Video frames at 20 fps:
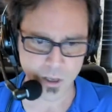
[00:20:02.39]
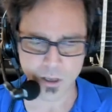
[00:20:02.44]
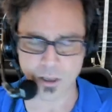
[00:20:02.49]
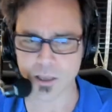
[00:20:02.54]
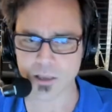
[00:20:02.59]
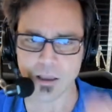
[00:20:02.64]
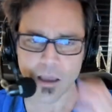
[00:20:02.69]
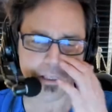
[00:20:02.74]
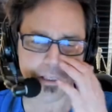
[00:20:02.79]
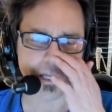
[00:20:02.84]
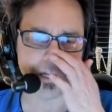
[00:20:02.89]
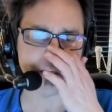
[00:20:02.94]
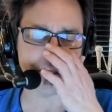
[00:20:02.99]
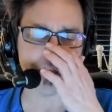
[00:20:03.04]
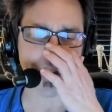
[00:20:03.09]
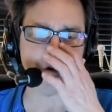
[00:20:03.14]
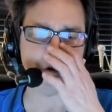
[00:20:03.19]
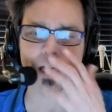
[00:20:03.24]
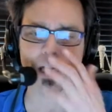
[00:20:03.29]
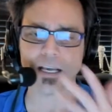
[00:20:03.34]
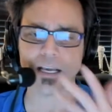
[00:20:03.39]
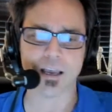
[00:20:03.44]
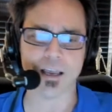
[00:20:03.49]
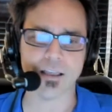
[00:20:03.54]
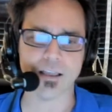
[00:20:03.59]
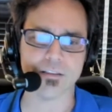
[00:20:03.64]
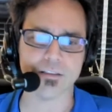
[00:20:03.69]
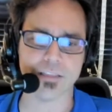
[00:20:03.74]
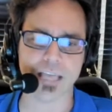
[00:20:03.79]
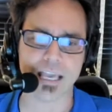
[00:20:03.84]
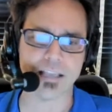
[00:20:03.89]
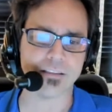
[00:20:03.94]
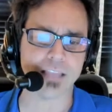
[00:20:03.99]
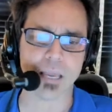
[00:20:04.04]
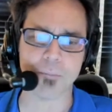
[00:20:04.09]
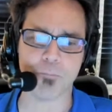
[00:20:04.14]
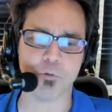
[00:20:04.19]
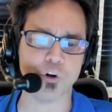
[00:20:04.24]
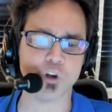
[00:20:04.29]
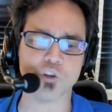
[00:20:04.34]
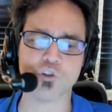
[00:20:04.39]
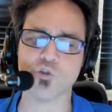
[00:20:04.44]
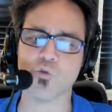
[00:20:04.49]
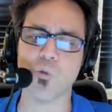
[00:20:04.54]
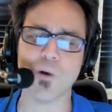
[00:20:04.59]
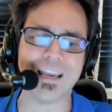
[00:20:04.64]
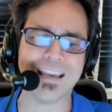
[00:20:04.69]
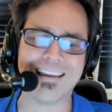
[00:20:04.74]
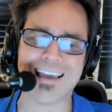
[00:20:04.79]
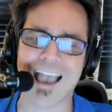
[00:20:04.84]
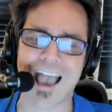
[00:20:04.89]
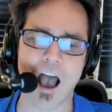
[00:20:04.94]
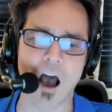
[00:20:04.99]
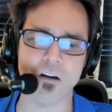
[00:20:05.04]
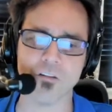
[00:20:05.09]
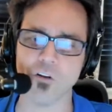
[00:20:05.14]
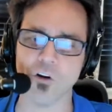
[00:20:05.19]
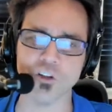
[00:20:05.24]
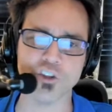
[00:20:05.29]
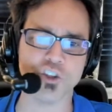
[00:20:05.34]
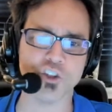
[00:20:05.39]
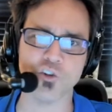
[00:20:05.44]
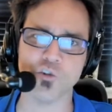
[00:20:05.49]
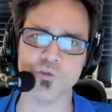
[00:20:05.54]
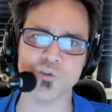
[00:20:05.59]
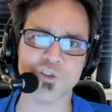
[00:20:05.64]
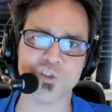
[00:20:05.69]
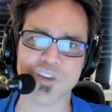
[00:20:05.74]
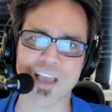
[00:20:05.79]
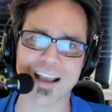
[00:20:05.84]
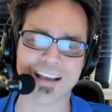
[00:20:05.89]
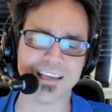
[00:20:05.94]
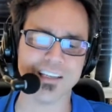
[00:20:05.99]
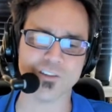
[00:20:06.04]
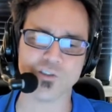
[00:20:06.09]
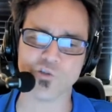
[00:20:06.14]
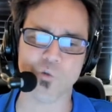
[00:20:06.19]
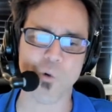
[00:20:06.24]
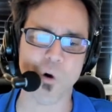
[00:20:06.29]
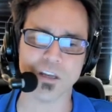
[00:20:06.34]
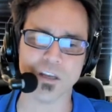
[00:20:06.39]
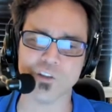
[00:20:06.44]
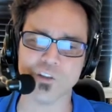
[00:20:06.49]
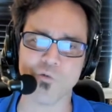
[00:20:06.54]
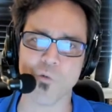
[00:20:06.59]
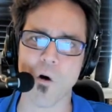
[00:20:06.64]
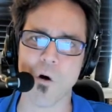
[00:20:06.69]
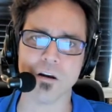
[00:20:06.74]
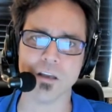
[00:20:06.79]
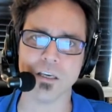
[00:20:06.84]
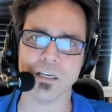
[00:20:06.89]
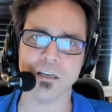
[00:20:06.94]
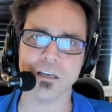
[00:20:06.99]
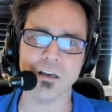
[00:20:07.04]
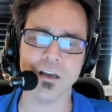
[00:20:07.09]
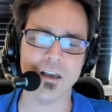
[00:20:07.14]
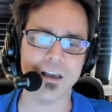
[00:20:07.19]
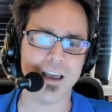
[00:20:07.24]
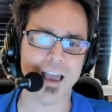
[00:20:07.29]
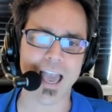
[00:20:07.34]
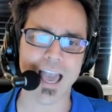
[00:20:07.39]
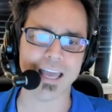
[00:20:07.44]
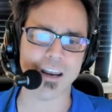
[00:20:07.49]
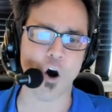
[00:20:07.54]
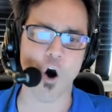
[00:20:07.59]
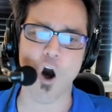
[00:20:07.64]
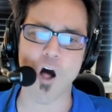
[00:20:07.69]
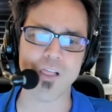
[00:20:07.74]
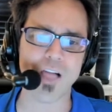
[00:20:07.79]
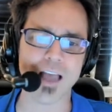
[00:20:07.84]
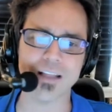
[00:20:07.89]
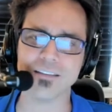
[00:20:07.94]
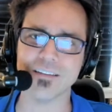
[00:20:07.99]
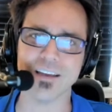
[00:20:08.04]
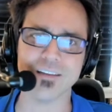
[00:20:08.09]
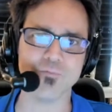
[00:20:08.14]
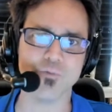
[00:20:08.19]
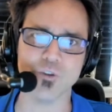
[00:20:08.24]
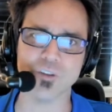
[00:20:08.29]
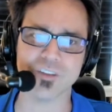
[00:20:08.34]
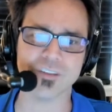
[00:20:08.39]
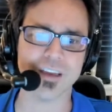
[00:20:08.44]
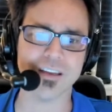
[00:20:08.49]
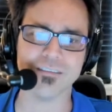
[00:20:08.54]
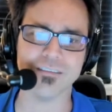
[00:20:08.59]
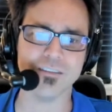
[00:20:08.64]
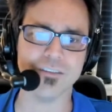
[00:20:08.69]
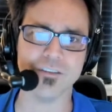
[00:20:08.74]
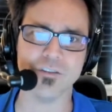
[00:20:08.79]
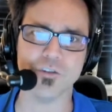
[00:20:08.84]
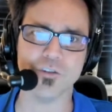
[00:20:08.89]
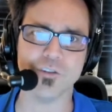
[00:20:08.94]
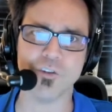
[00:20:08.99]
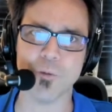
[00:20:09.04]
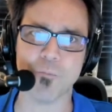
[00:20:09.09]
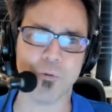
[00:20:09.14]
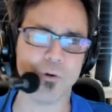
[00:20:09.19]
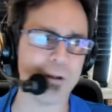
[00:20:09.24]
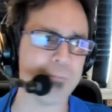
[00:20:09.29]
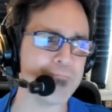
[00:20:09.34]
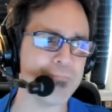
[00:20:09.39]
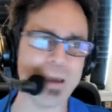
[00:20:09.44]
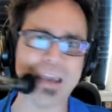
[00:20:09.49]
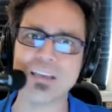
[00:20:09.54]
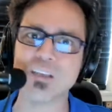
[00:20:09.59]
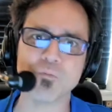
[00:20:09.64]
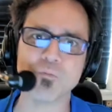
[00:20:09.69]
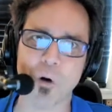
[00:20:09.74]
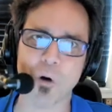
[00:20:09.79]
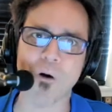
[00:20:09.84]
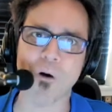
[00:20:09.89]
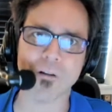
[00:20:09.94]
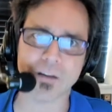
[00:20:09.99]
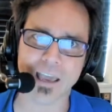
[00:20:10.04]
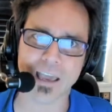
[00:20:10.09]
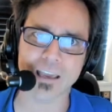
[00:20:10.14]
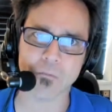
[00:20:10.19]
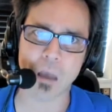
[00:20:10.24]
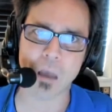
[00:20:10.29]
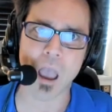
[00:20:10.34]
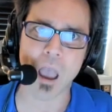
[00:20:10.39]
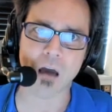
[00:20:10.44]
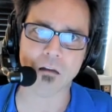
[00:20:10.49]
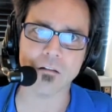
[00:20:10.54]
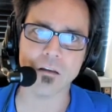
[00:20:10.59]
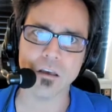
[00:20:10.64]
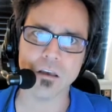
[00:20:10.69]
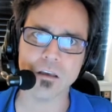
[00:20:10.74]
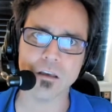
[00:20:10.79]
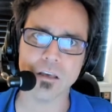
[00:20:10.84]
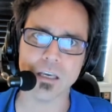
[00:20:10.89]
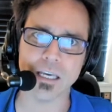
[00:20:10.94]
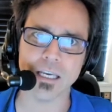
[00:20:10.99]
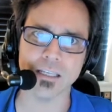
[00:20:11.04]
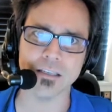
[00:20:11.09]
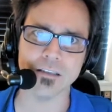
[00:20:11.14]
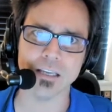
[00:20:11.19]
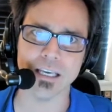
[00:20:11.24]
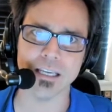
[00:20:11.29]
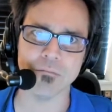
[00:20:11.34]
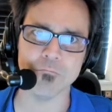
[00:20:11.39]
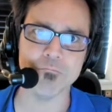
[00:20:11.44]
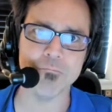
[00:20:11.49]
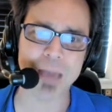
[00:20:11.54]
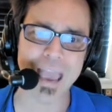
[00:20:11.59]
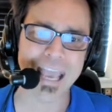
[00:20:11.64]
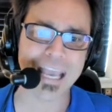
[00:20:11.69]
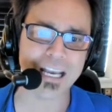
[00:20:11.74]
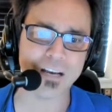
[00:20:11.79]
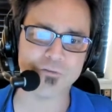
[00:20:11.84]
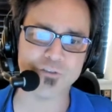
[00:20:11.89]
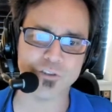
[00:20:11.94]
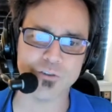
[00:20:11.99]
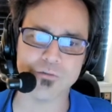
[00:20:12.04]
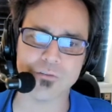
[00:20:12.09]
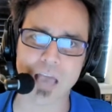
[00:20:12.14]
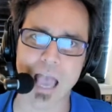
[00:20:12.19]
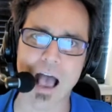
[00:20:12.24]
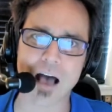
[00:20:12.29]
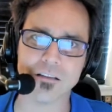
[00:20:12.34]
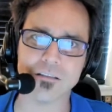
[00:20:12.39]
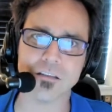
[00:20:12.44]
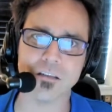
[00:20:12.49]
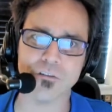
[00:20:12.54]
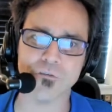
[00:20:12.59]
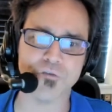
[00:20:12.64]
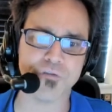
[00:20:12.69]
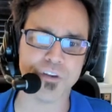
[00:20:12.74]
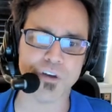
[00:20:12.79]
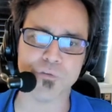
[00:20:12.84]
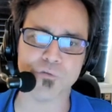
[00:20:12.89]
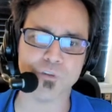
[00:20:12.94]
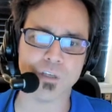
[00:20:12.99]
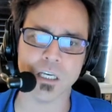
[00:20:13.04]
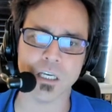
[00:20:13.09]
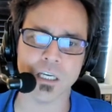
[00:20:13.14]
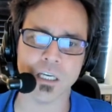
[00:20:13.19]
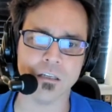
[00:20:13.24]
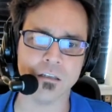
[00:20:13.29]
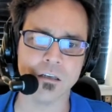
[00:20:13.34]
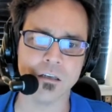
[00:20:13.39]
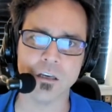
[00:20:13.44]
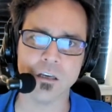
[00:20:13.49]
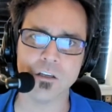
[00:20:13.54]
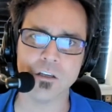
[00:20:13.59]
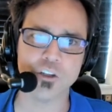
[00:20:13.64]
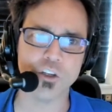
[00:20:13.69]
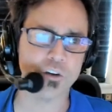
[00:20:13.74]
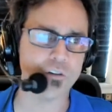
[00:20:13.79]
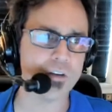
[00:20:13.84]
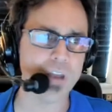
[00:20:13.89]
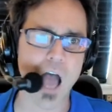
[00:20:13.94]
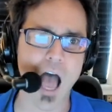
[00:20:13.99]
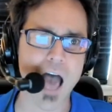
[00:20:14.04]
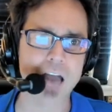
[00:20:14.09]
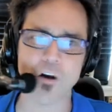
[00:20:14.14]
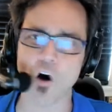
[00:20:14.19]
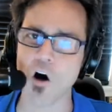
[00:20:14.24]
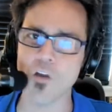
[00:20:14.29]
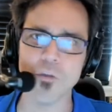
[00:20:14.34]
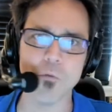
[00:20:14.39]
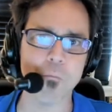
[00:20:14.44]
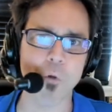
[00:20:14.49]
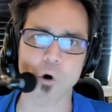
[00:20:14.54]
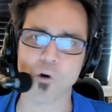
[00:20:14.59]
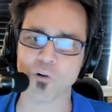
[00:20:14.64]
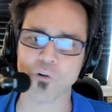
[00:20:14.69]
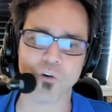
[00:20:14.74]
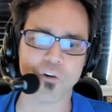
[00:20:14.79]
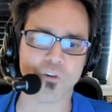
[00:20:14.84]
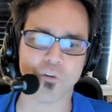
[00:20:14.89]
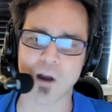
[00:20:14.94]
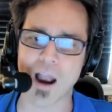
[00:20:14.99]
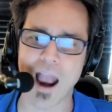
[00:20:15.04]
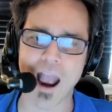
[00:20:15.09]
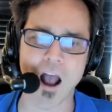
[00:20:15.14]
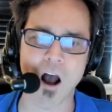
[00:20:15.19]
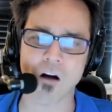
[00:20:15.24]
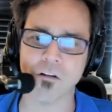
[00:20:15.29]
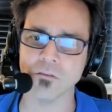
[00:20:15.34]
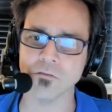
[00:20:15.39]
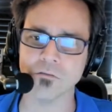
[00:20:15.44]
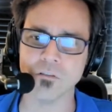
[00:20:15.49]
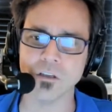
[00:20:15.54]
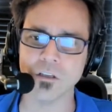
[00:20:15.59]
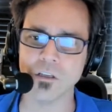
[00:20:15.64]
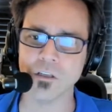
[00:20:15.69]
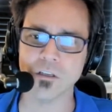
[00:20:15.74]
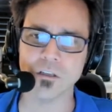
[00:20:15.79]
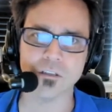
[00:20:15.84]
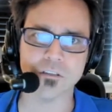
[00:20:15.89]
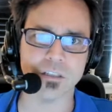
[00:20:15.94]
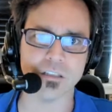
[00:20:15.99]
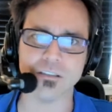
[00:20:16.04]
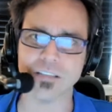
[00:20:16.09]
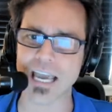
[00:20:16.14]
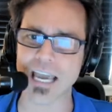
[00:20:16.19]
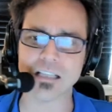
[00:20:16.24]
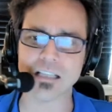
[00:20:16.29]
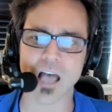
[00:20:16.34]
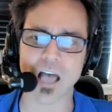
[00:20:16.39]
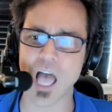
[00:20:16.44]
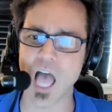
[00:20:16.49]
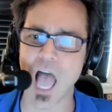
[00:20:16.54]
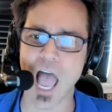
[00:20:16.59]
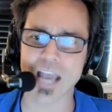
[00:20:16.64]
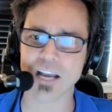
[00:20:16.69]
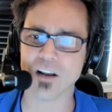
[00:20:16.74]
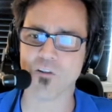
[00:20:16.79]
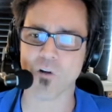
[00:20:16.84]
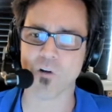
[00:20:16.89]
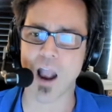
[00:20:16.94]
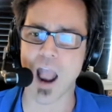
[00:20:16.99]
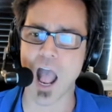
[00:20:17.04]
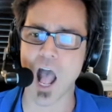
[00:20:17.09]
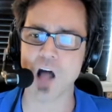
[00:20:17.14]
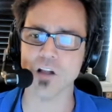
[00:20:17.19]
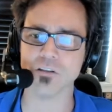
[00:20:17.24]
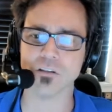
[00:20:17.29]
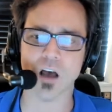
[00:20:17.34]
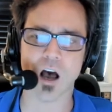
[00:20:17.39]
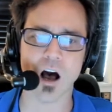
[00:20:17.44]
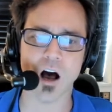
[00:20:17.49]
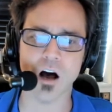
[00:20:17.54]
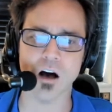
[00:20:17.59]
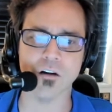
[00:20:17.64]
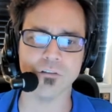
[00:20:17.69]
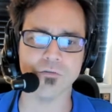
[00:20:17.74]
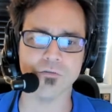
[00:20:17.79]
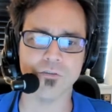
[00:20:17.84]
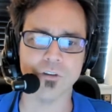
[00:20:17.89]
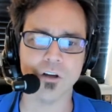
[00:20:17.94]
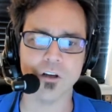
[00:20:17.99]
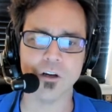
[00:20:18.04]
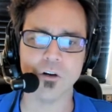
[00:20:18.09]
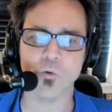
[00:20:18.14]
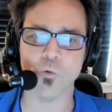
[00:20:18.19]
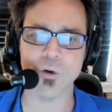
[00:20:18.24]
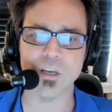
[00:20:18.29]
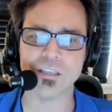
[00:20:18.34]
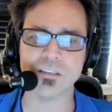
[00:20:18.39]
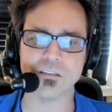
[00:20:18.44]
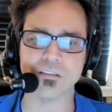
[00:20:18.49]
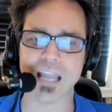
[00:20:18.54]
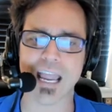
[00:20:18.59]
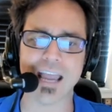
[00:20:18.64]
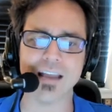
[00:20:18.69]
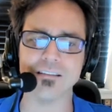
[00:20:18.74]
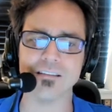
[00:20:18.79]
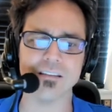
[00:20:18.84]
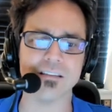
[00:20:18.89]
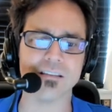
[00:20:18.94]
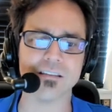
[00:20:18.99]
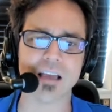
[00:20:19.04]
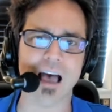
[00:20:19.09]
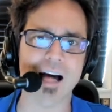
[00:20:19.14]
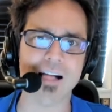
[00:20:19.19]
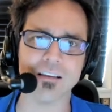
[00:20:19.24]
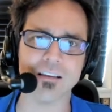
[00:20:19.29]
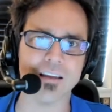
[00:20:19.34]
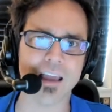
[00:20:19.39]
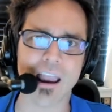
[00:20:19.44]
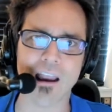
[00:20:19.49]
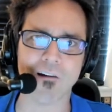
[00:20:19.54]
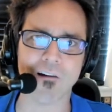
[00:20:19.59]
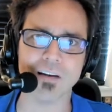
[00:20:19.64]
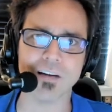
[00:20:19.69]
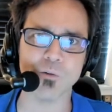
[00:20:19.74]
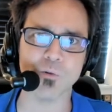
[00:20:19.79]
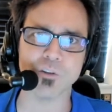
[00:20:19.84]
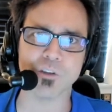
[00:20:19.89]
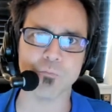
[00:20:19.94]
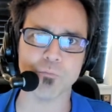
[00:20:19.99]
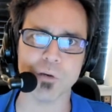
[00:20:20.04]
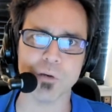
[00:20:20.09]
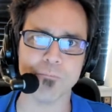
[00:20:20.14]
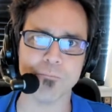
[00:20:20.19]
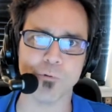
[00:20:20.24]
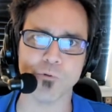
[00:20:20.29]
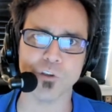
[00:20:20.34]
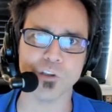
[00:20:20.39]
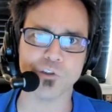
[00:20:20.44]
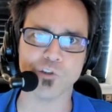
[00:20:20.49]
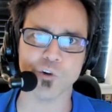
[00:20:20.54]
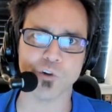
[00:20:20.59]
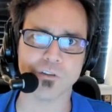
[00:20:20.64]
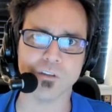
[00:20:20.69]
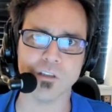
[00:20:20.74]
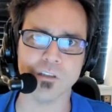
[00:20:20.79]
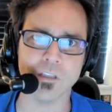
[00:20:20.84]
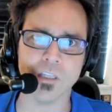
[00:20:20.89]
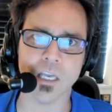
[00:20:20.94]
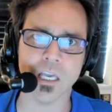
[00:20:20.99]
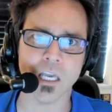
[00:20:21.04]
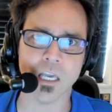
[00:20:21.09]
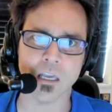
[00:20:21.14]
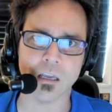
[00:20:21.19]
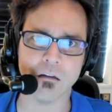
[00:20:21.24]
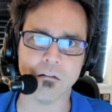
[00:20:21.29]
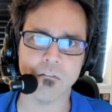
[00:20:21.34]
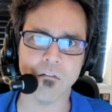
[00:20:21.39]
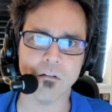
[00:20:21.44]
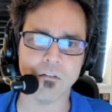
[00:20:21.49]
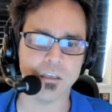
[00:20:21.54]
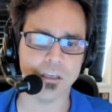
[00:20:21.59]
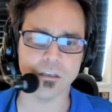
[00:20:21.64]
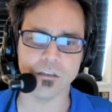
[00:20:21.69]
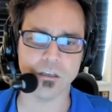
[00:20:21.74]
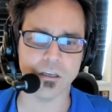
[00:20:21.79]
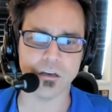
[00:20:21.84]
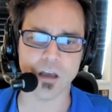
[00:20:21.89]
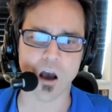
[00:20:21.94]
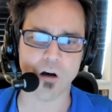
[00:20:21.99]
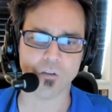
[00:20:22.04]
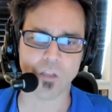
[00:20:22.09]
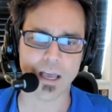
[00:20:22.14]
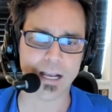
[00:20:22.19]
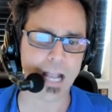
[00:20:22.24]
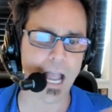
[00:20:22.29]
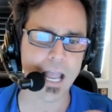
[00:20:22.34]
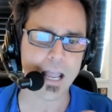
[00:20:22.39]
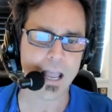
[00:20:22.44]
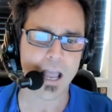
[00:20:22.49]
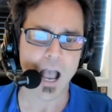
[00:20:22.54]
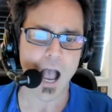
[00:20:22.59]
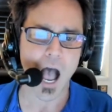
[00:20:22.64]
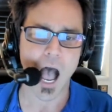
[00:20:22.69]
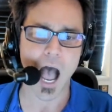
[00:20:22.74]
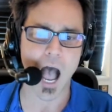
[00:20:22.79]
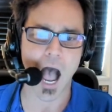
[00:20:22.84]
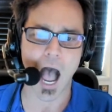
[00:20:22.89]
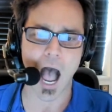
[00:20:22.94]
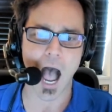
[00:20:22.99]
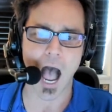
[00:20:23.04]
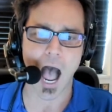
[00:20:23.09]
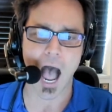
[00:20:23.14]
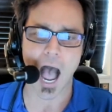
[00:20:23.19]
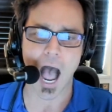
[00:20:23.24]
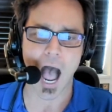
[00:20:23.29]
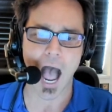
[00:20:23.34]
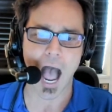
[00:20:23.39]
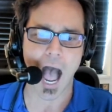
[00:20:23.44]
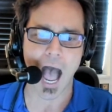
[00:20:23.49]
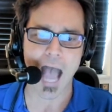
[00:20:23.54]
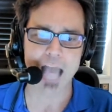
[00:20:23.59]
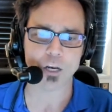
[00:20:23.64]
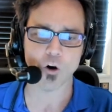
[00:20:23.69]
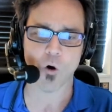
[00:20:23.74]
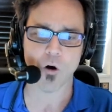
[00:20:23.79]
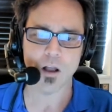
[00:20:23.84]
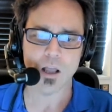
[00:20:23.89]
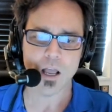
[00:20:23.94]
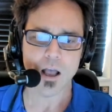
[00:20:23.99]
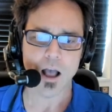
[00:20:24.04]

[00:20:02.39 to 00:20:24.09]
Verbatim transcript: You, you know, like they, they put a tweet out on June 2nd, 2020, and all I did was said, you put a baseball game out in, in May of 2015, you're not on the moral ground to take the high ground of we stand in solidarity with the people that took the knee. You, you know, like I, I, I, I don't.